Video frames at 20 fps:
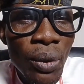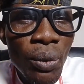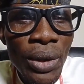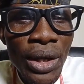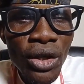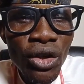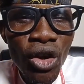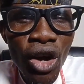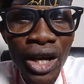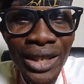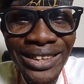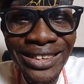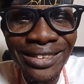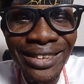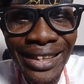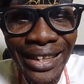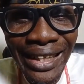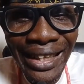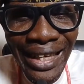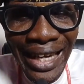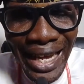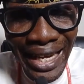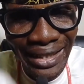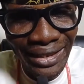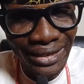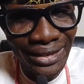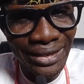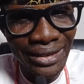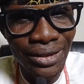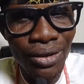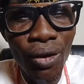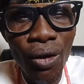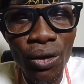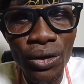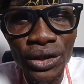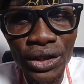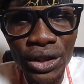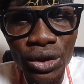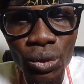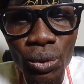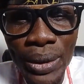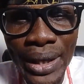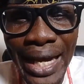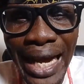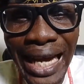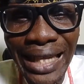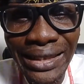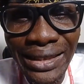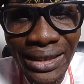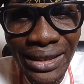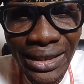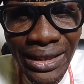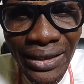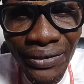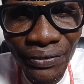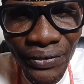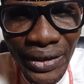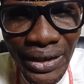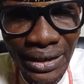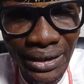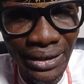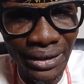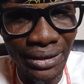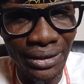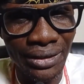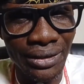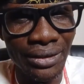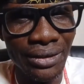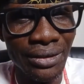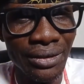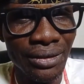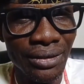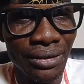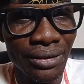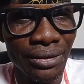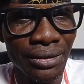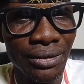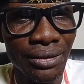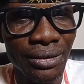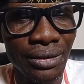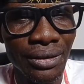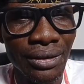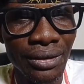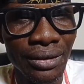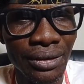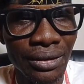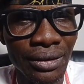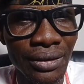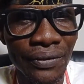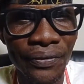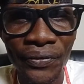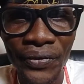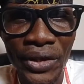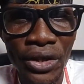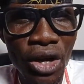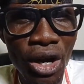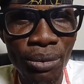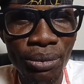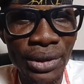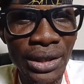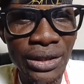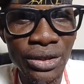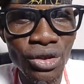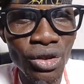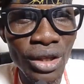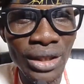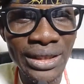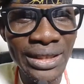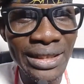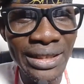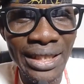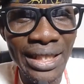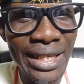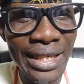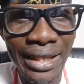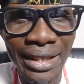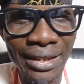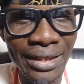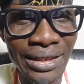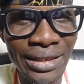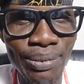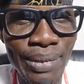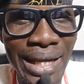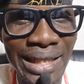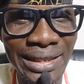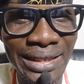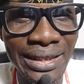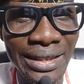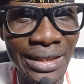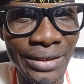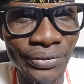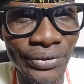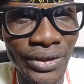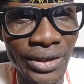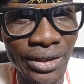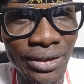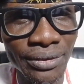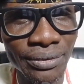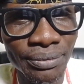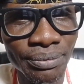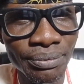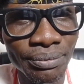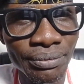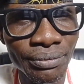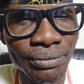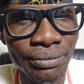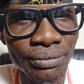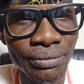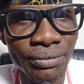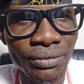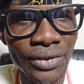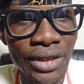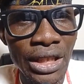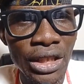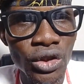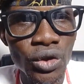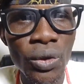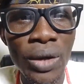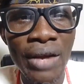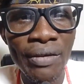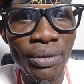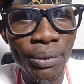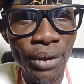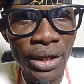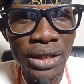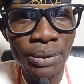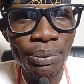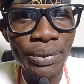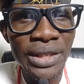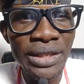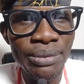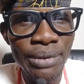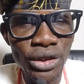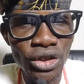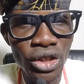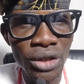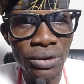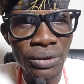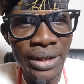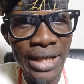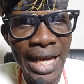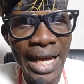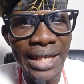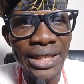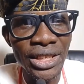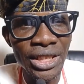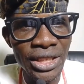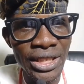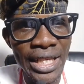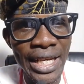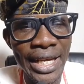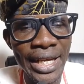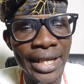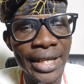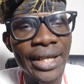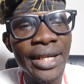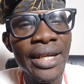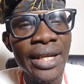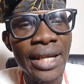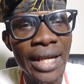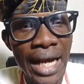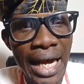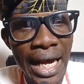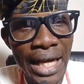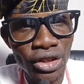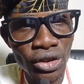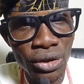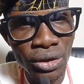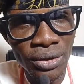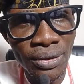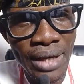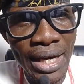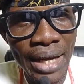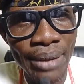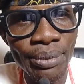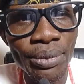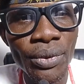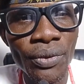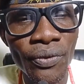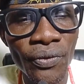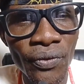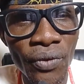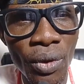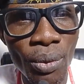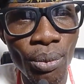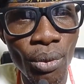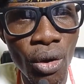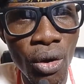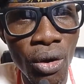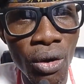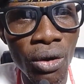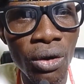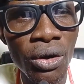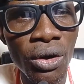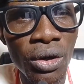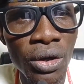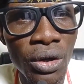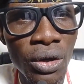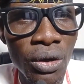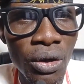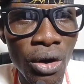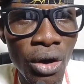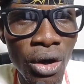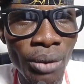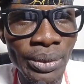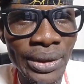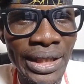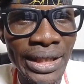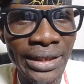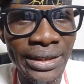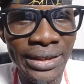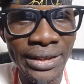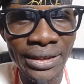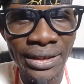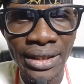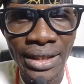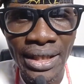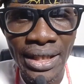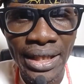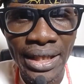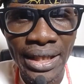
will not relent until we achieve it. Freedom is not a Christmas gift. So everybody, please make sure you like, share, and subscribe for more updates.